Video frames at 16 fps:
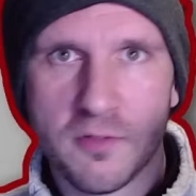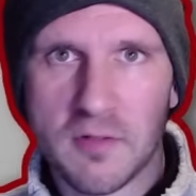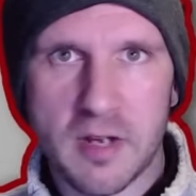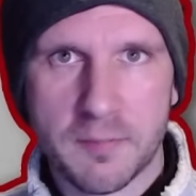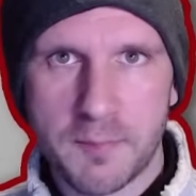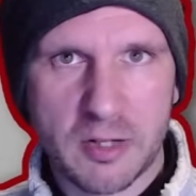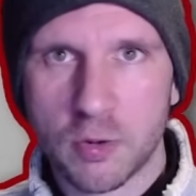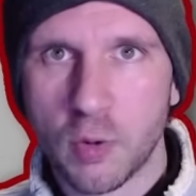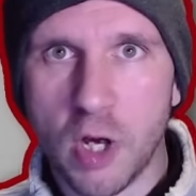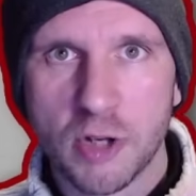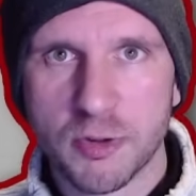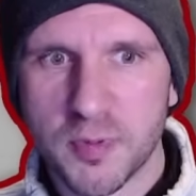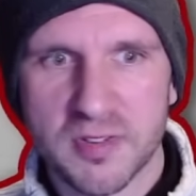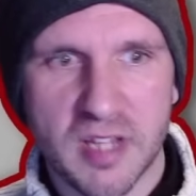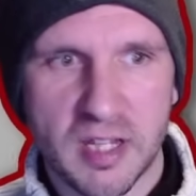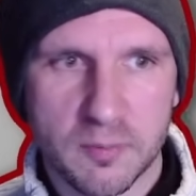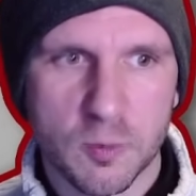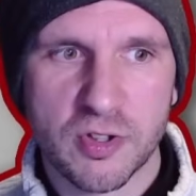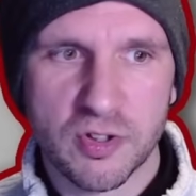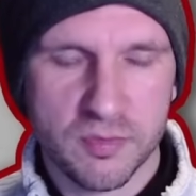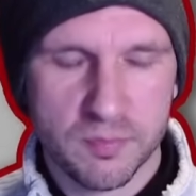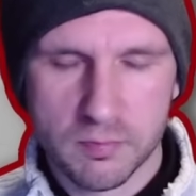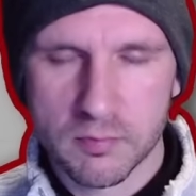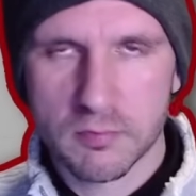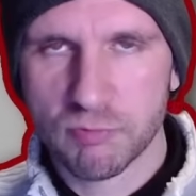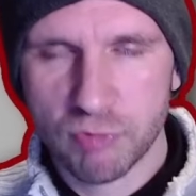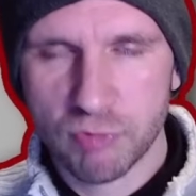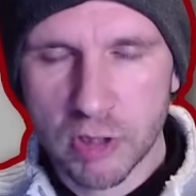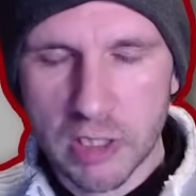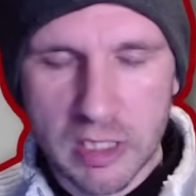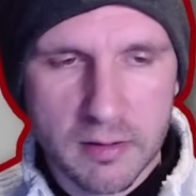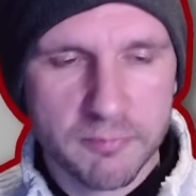like back to 100%, which is
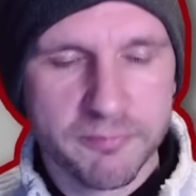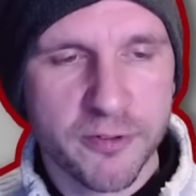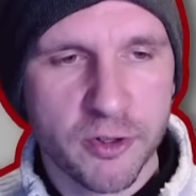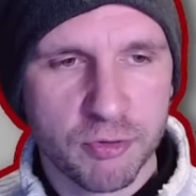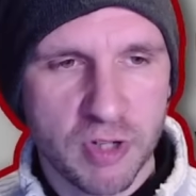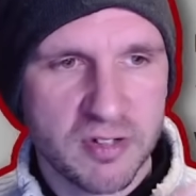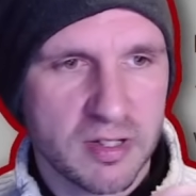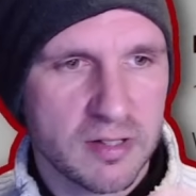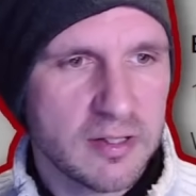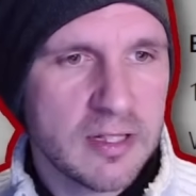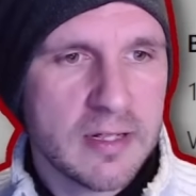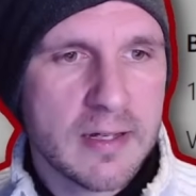really frustrating.